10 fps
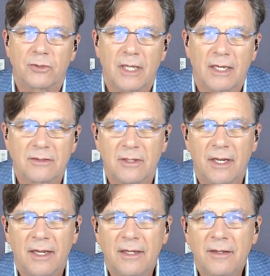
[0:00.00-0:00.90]
guest
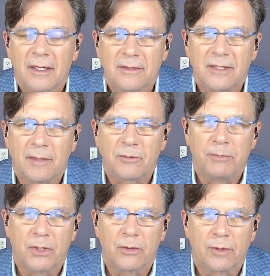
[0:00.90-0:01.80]
today. His name's
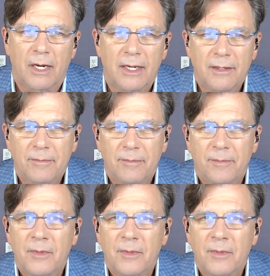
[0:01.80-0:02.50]
Bill Ryan.